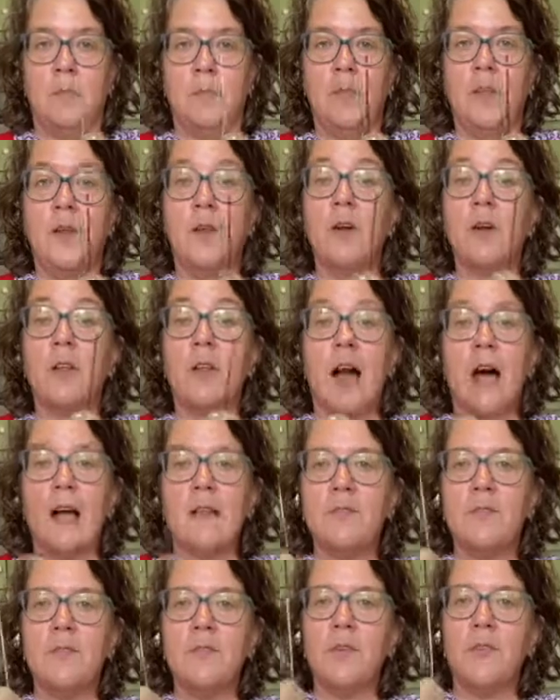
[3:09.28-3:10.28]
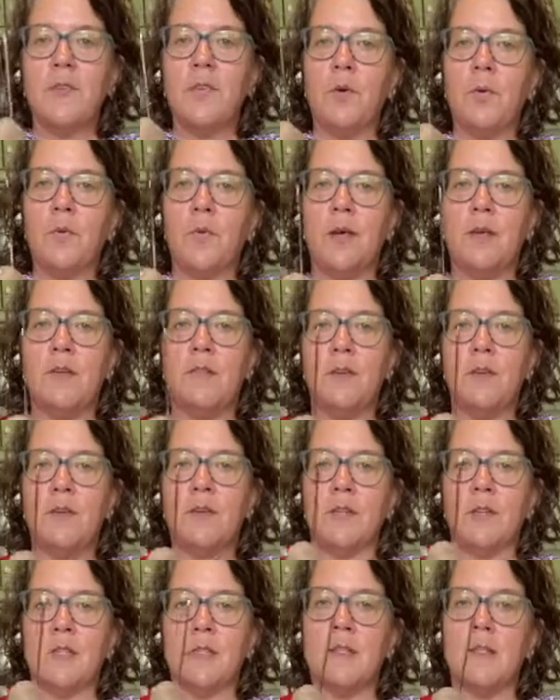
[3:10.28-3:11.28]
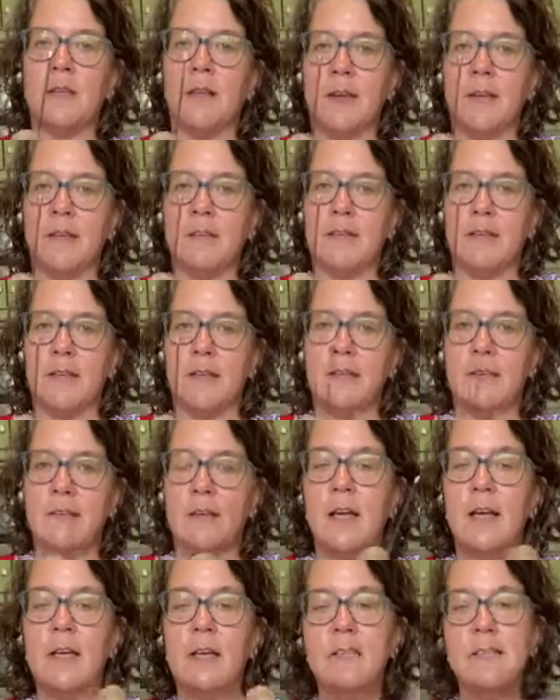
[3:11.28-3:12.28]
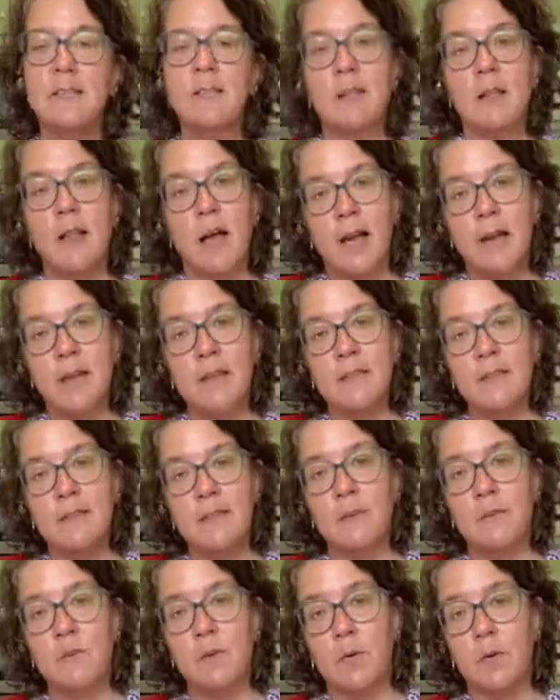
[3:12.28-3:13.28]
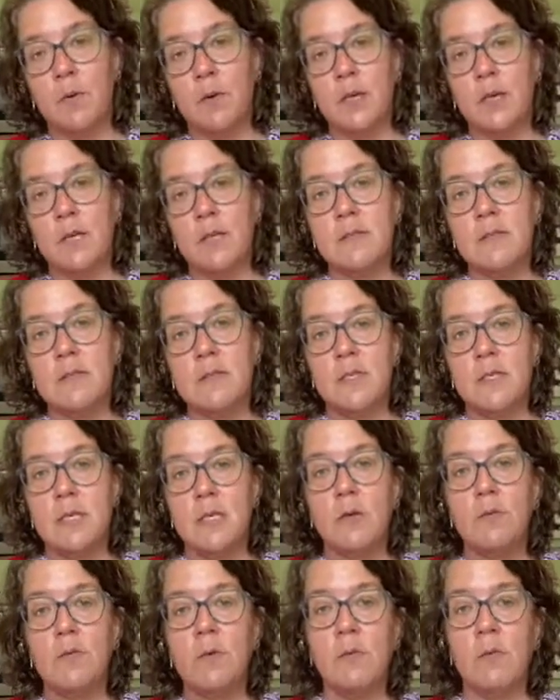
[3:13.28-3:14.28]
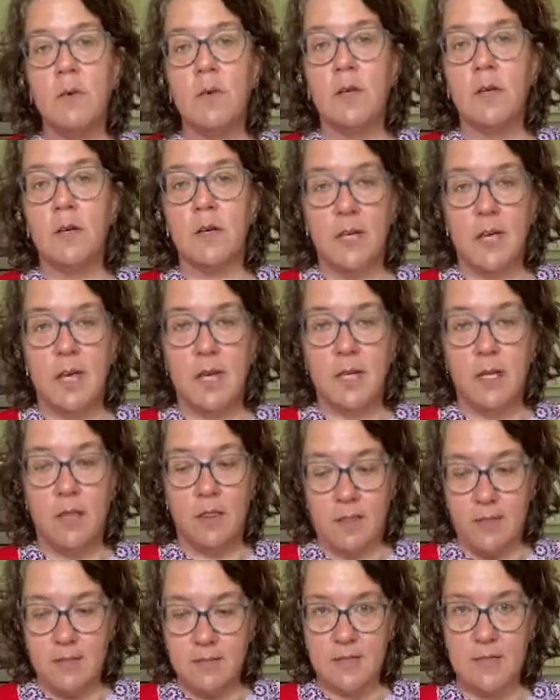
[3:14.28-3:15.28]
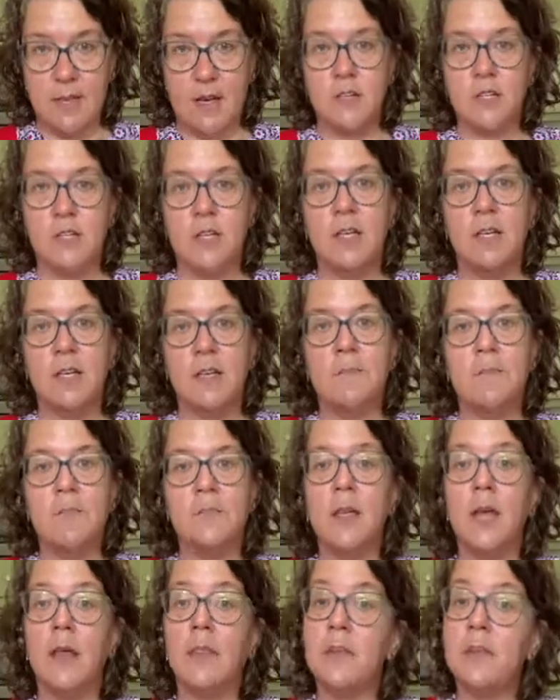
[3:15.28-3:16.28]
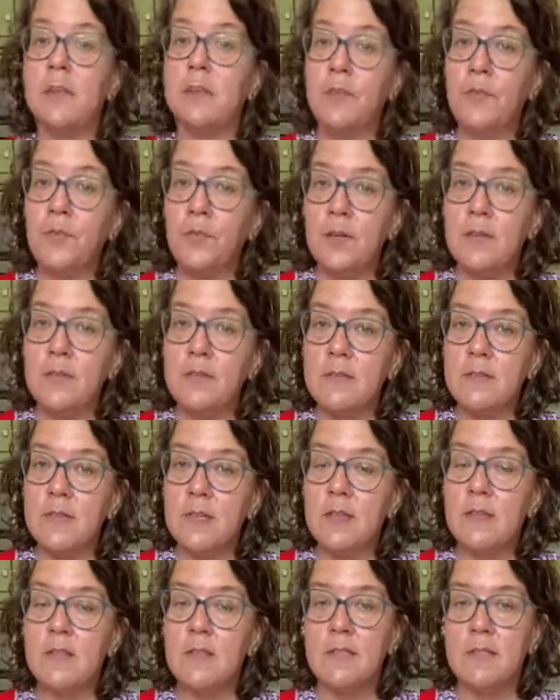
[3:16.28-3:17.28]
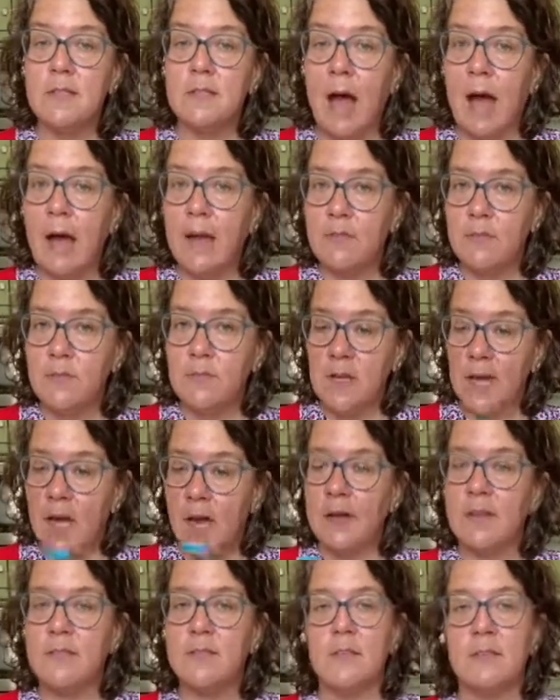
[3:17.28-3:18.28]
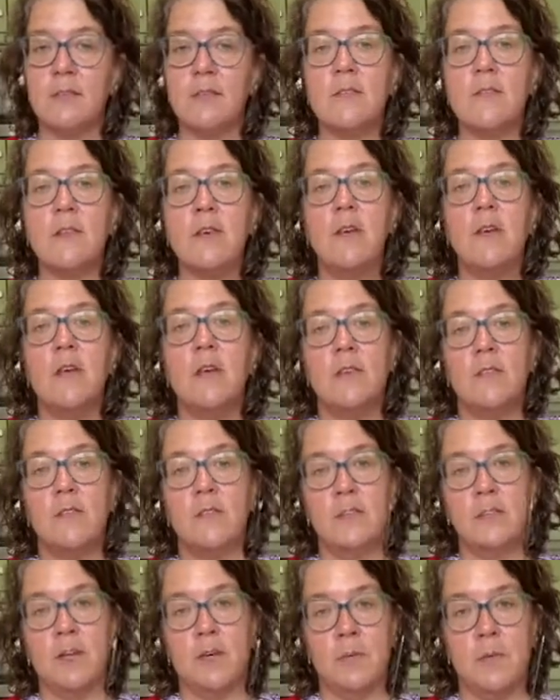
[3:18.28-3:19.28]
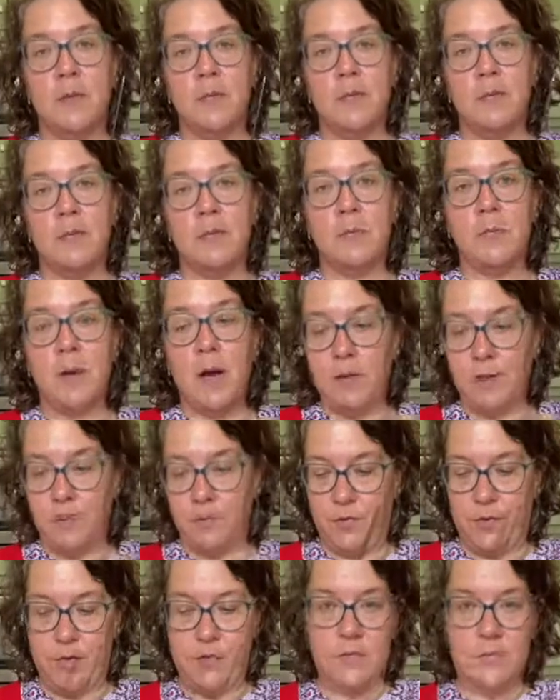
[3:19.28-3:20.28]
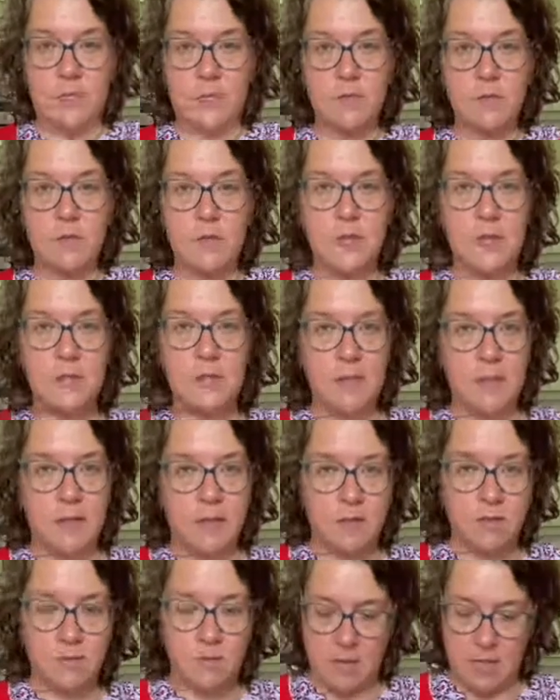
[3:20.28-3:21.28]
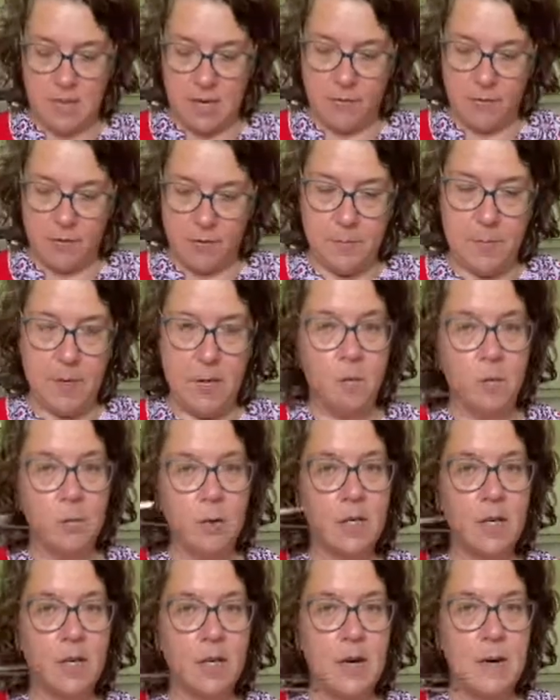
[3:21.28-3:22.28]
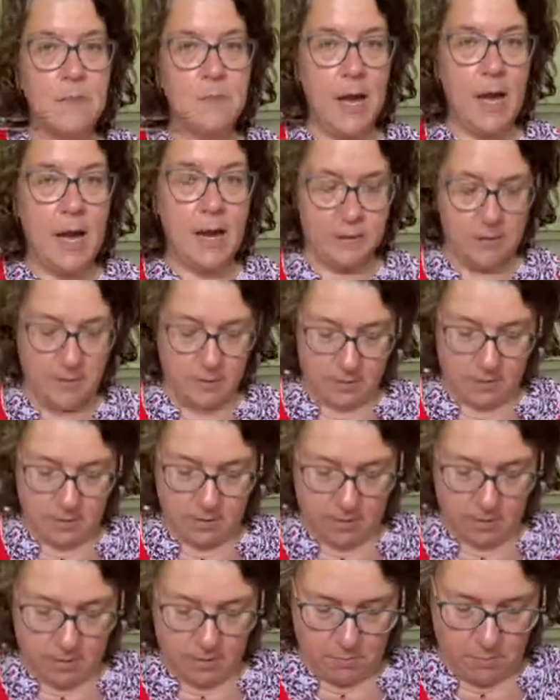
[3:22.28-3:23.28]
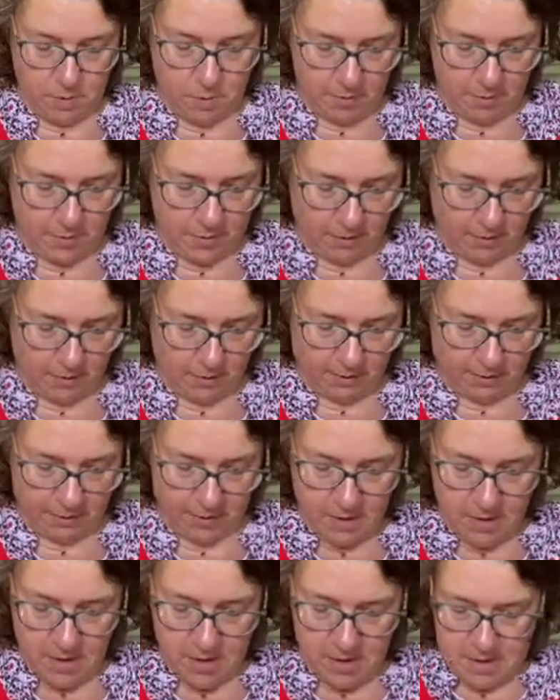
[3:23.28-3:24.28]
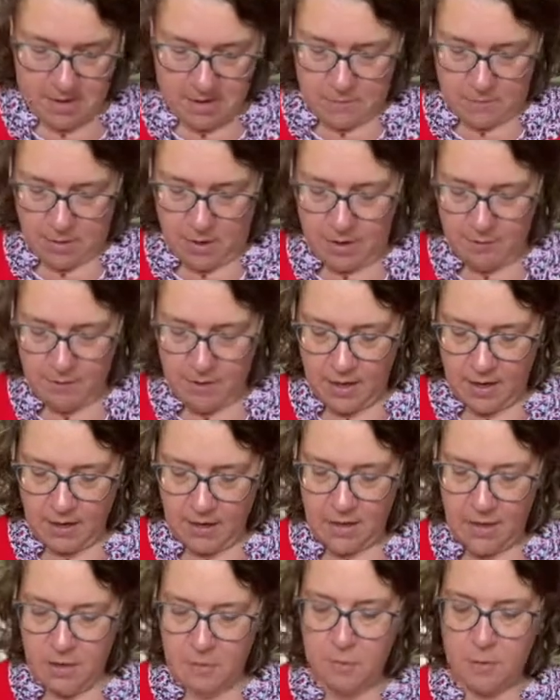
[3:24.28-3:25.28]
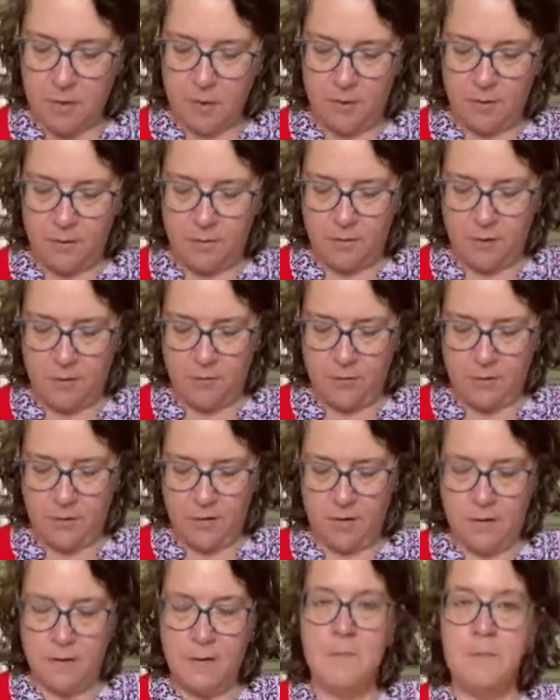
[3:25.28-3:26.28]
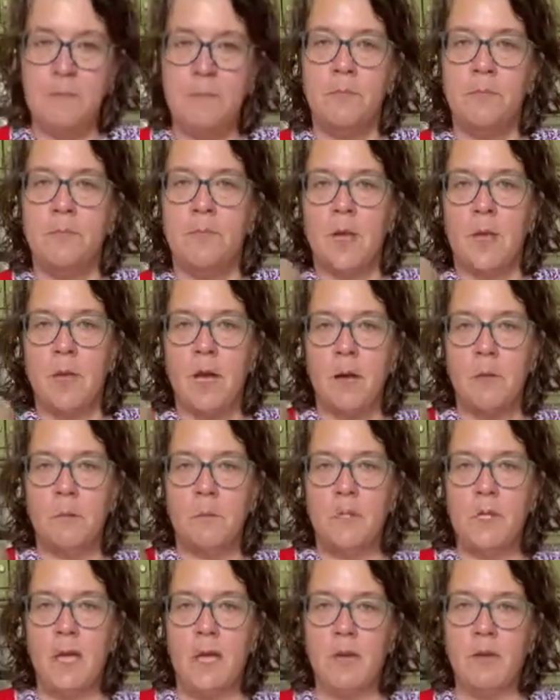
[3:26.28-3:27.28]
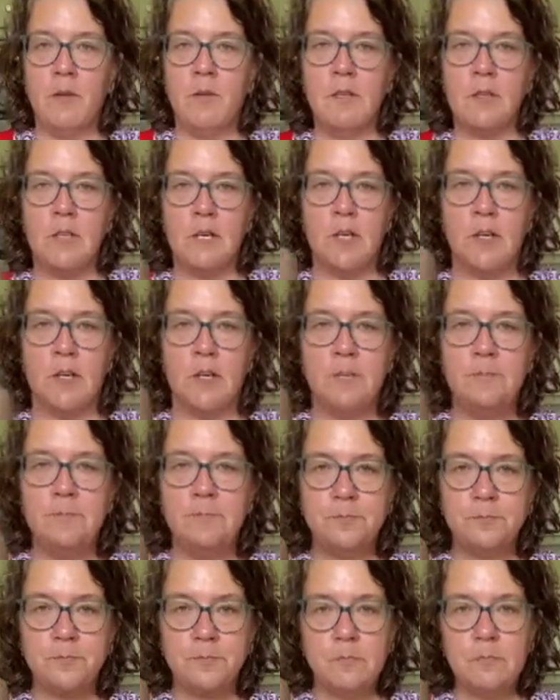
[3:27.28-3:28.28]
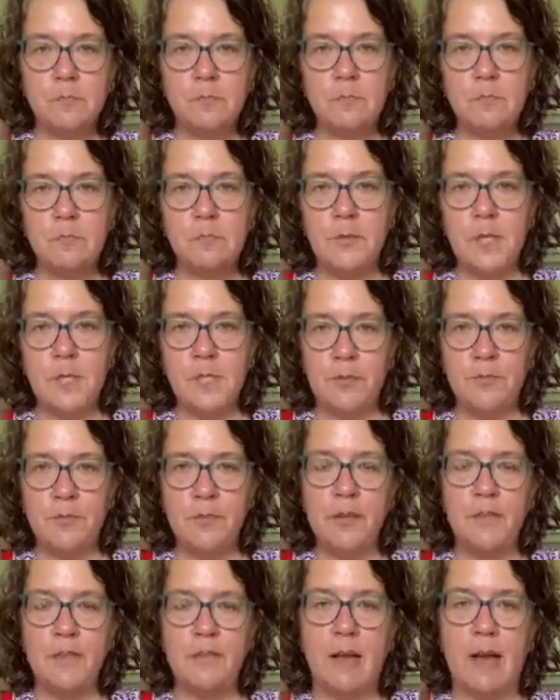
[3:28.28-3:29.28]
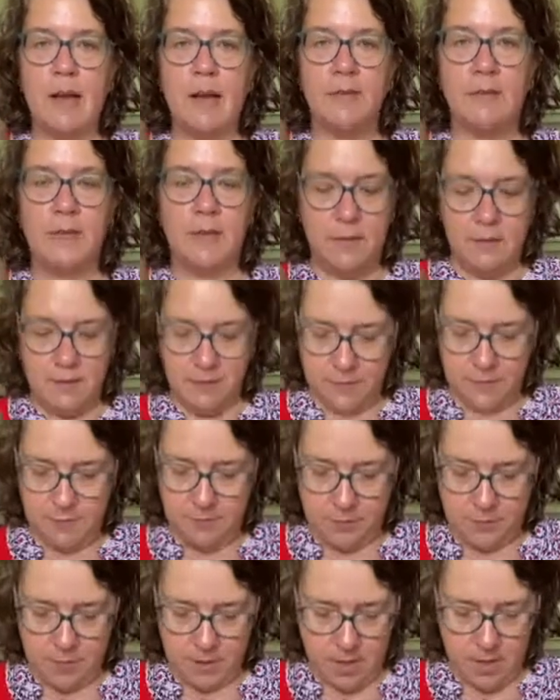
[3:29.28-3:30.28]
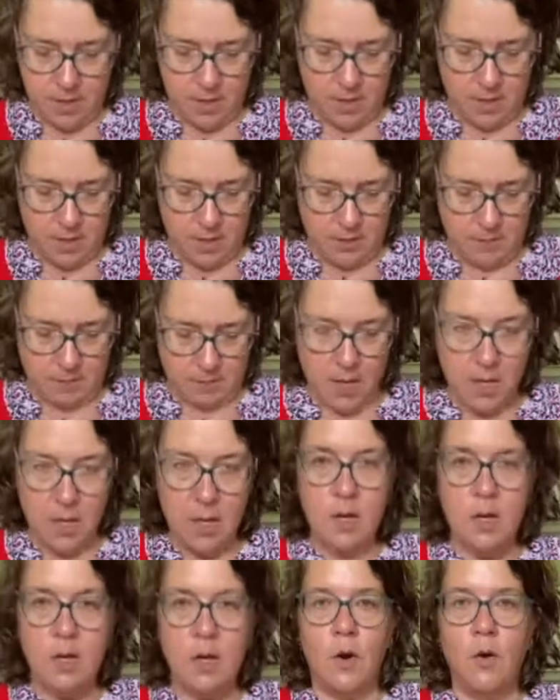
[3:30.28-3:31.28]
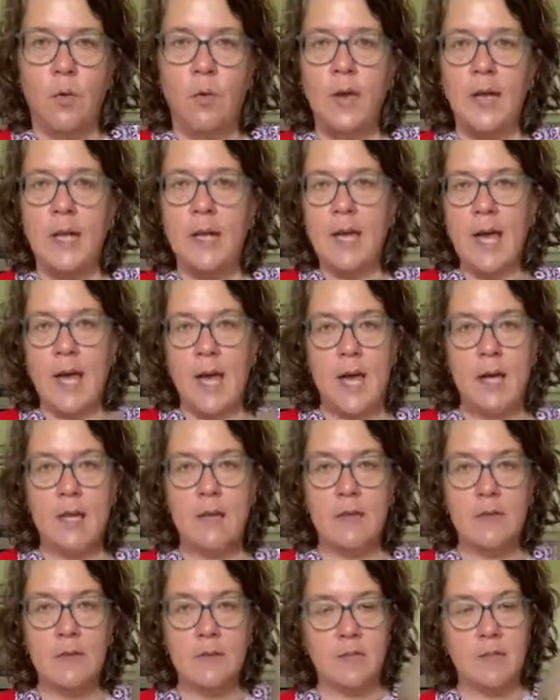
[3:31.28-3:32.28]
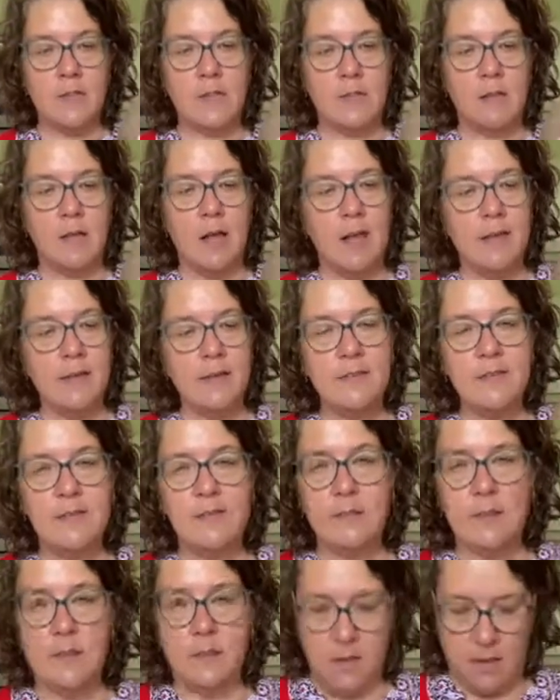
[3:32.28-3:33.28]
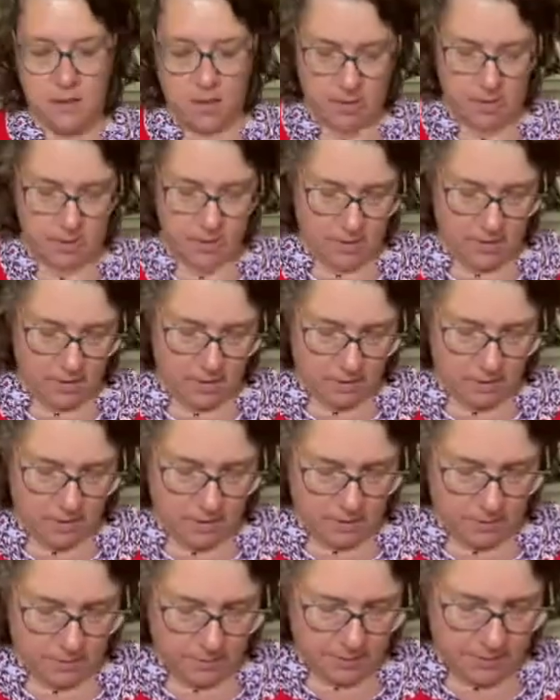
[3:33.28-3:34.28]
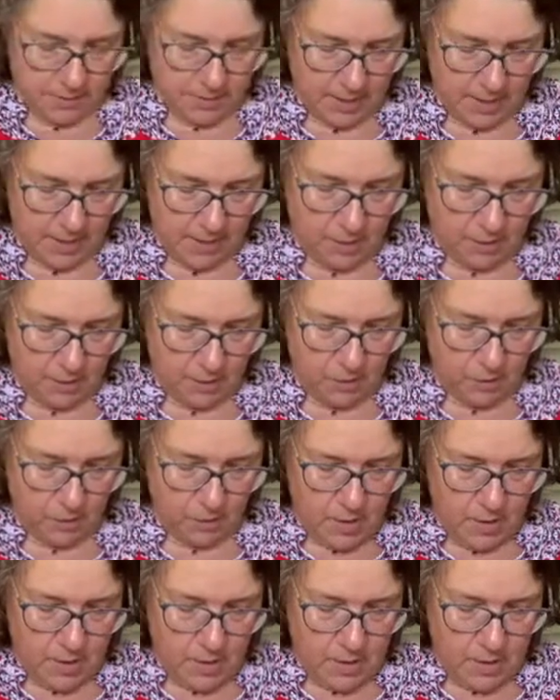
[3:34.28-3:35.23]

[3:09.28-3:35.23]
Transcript: There are lots of different ways that you could slice this. And a slice is what we're gonna see when we look in thin section, and the difference in the size of the axes determines the birefringence. So I'm gonna set this one down for a minute. We're gonna come back to this one momentarily. But I've got a couple of different potatoes here, different sizes. We can slice the potato